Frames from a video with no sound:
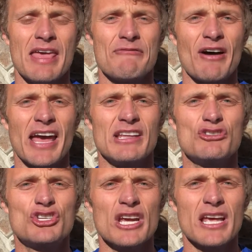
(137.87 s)
I had
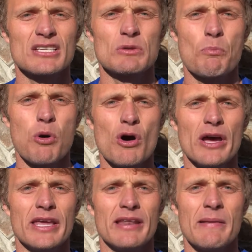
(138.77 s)
just
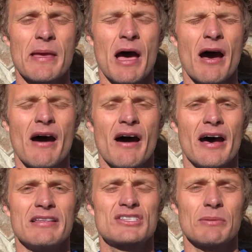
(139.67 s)
put
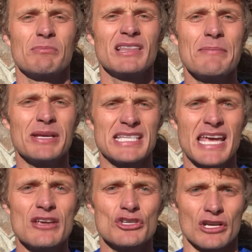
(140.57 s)
some
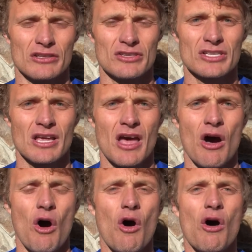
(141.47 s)
limitations
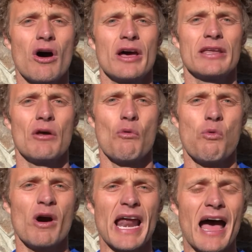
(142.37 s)
on
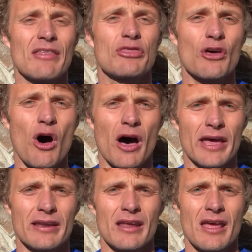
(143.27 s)
what I thought